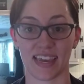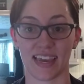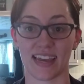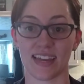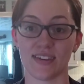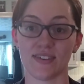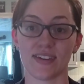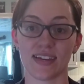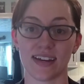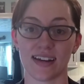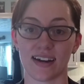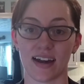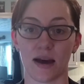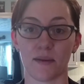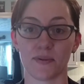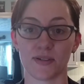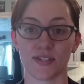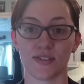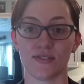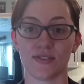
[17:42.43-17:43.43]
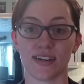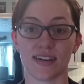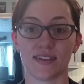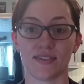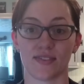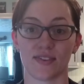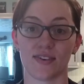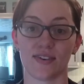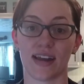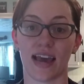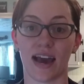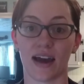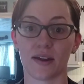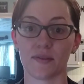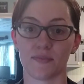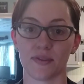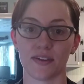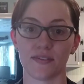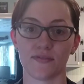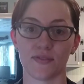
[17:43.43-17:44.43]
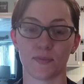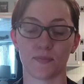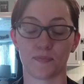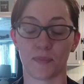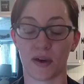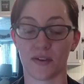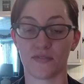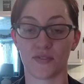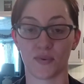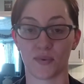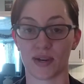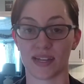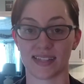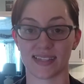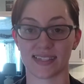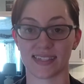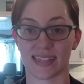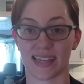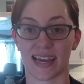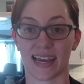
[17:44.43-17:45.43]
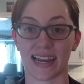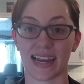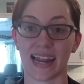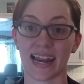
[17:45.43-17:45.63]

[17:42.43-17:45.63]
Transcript: and you get an opportunity to learn how to be above the wellness line.